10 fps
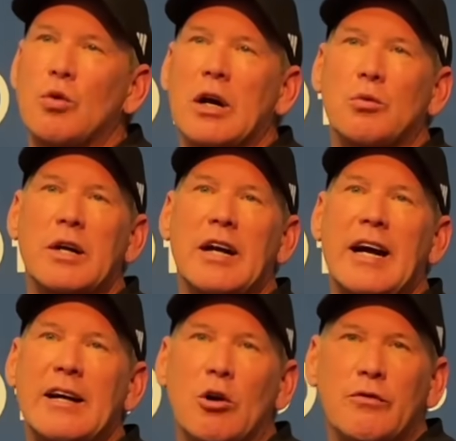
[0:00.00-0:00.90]
where we're
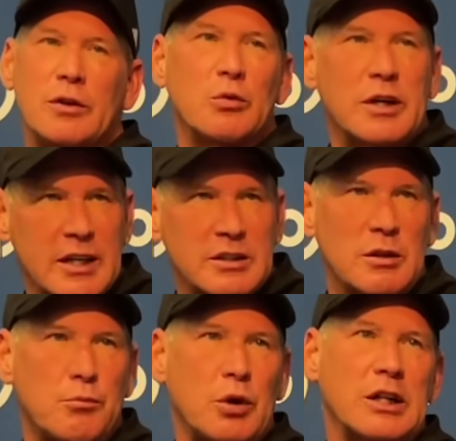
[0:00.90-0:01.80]
at, hopefully we're going to get
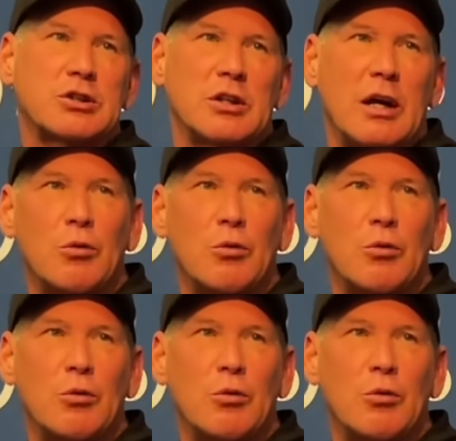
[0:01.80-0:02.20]
some pressure.